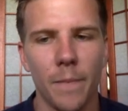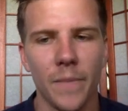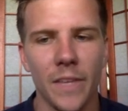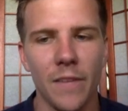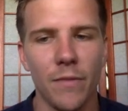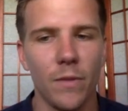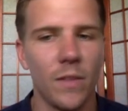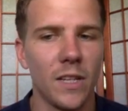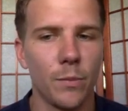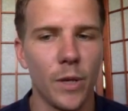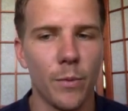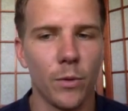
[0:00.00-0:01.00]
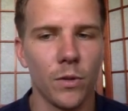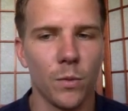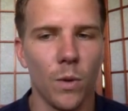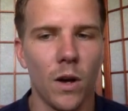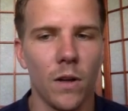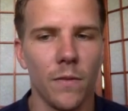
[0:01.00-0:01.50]
Even these people as
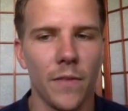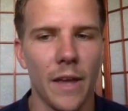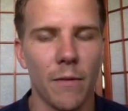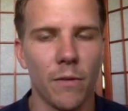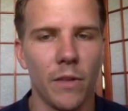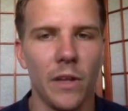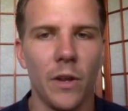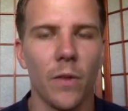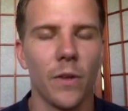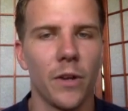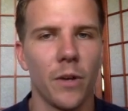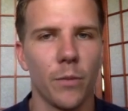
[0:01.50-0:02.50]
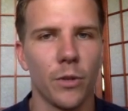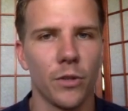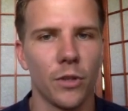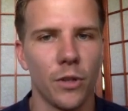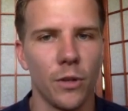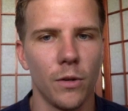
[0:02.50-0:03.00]
well, they really know their numbers
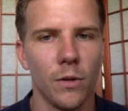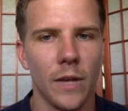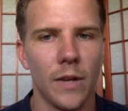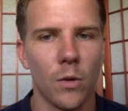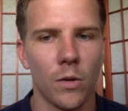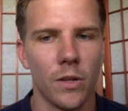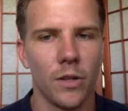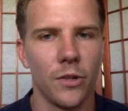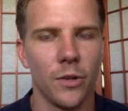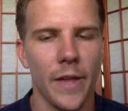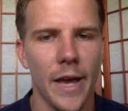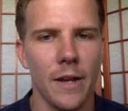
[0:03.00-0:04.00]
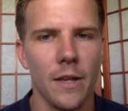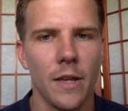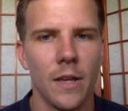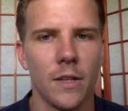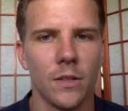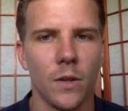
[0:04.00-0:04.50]
too in order to do that.
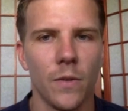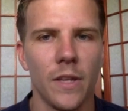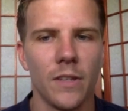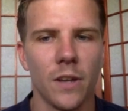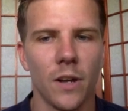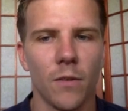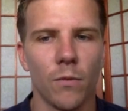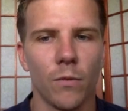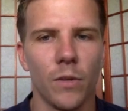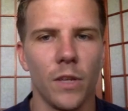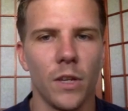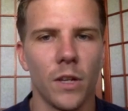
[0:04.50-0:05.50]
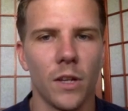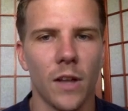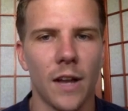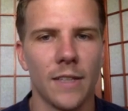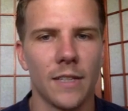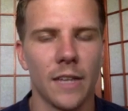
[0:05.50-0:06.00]
So these are really good
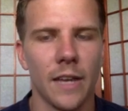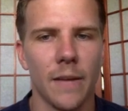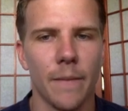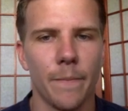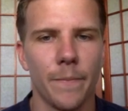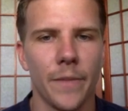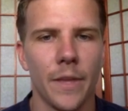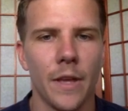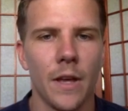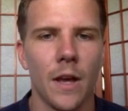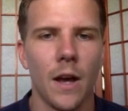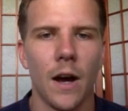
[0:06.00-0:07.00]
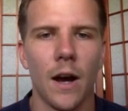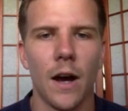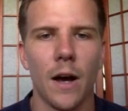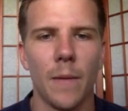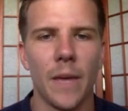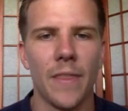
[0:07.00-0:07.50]
clients to get.
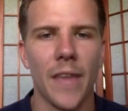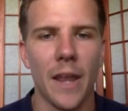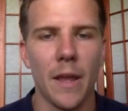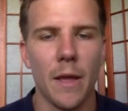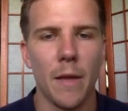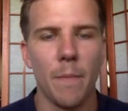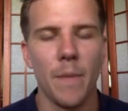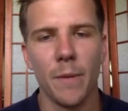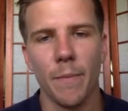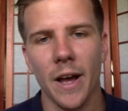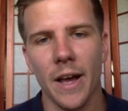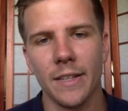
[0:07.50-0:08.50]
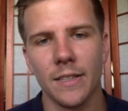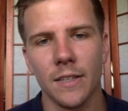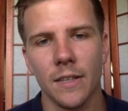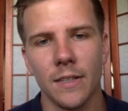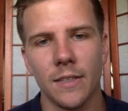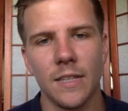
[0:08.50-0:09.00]
And then
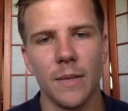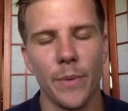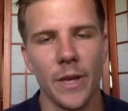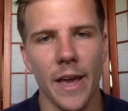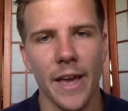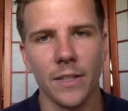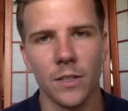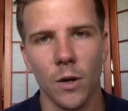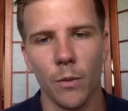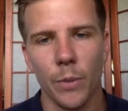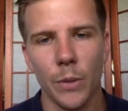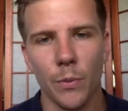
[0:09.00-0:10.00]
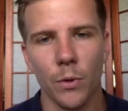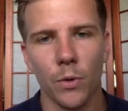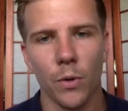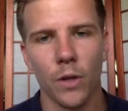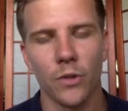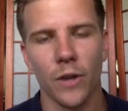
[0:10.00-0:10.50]
minimize CPA. So people who
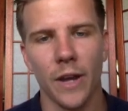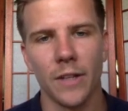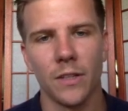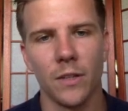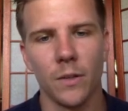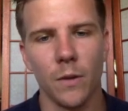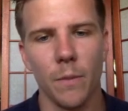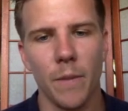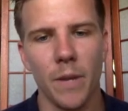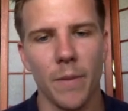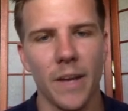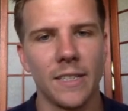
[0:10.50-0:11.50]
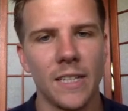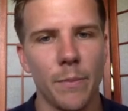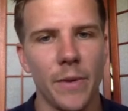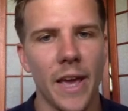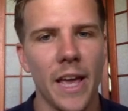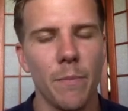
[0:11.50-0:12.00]
are trying to minimize
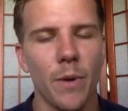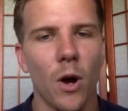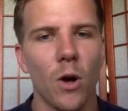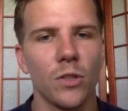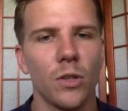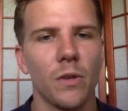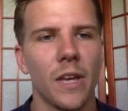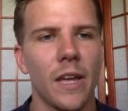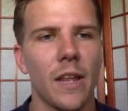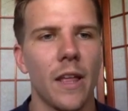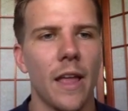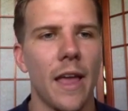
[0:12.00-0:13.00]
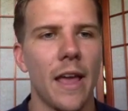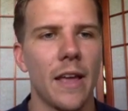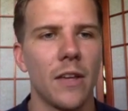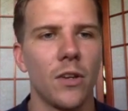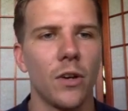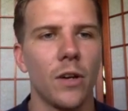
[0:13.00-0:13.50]
CPA but also get a
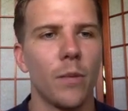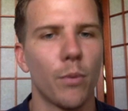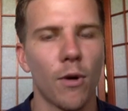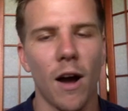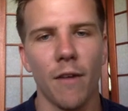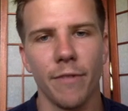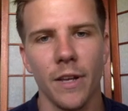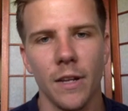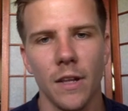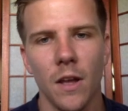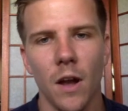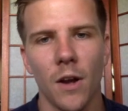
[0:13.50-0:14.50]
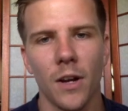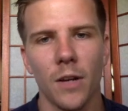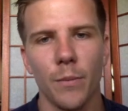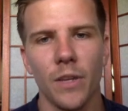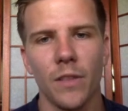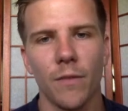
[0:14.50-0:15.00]
good profit are going to
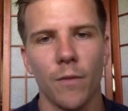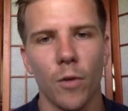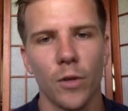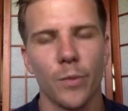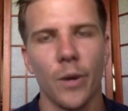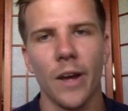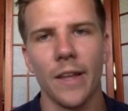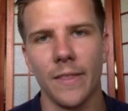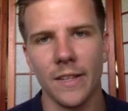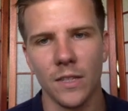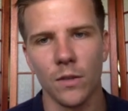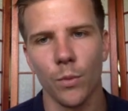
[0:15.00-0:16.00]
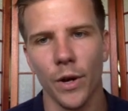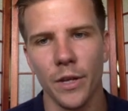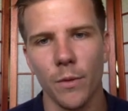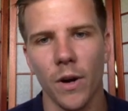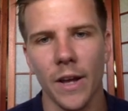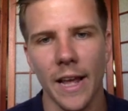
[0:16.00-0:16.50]
be in the 4 spot. And this is where you
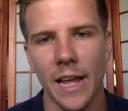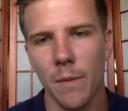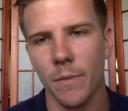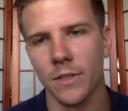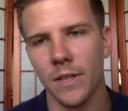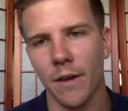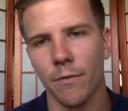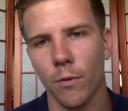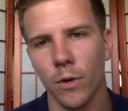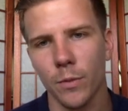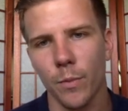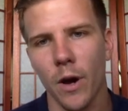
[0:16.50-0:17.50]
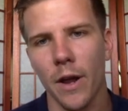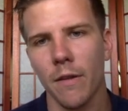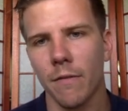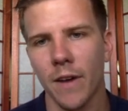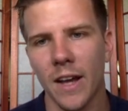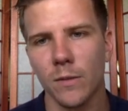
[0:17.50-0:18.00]
want to aim, is that 4 spot,
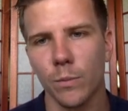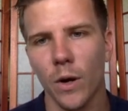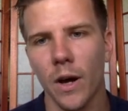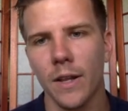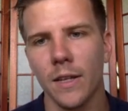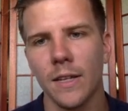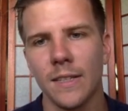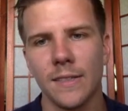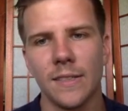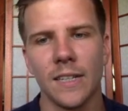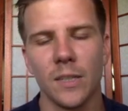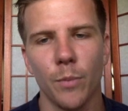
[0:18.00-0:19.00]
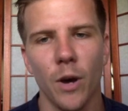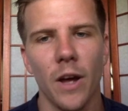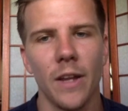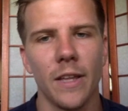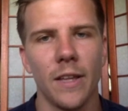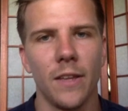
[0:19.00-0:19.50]
5 spot, 6
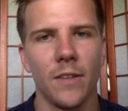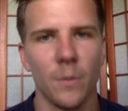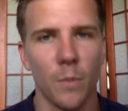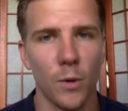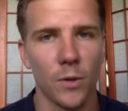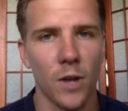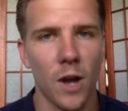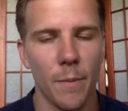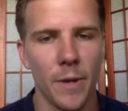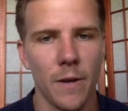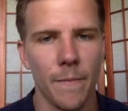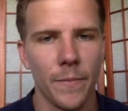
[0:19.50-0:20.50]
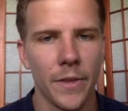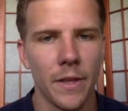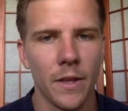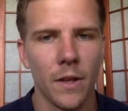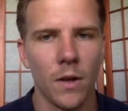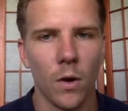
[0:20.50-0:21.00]
spot is the most common,
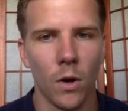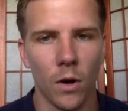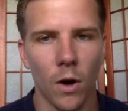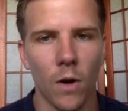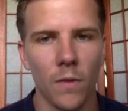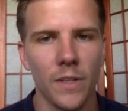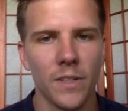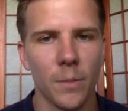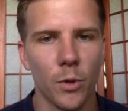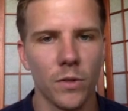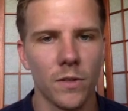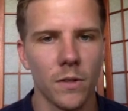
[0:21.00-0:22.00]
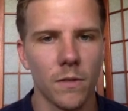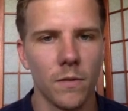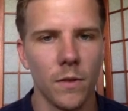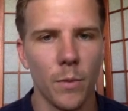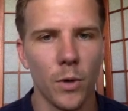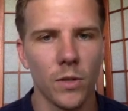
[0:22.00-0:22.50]
or all these are
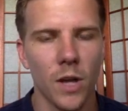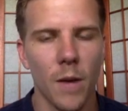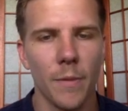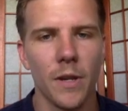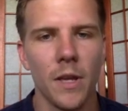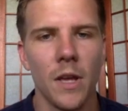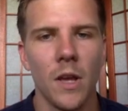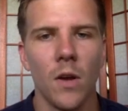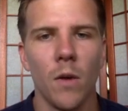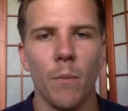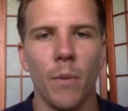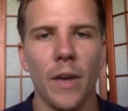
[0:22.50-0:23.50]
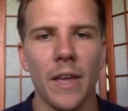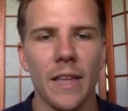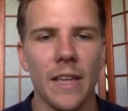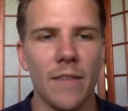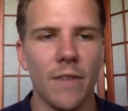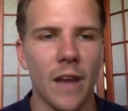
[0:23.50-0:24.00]
the most common. But
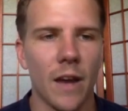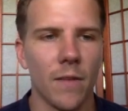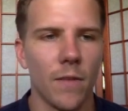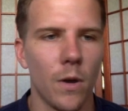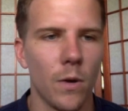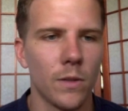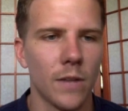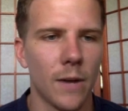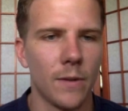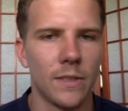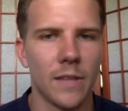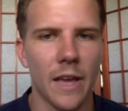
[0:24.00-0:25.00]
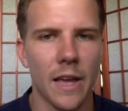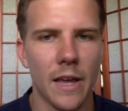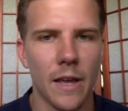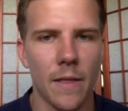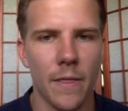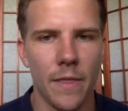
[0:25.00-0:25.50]
even out of those, I would say
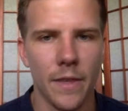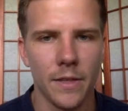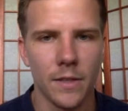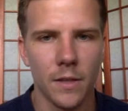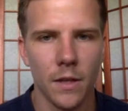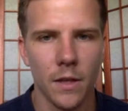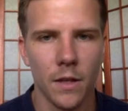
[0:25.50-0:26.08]
this